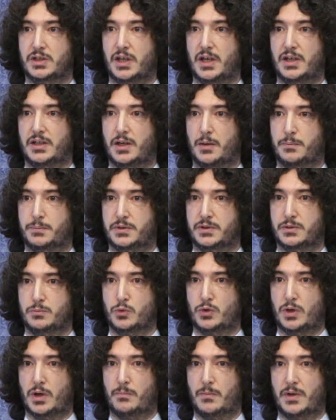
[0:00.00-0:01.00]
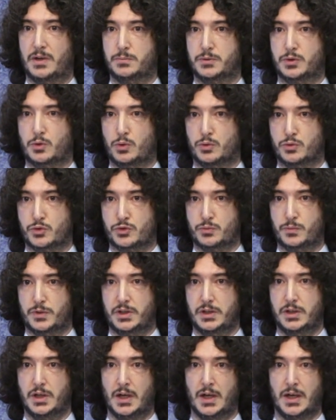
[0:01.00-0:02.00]
dating back to 2003
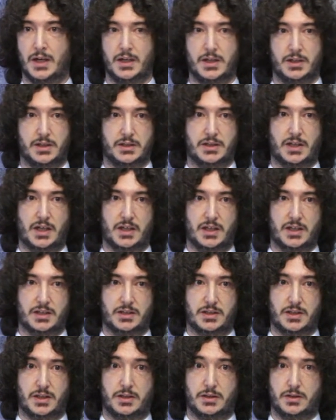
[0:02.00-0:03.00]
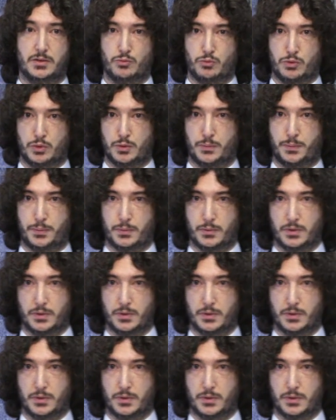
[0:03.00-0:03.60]
when he was the TUSIAD president.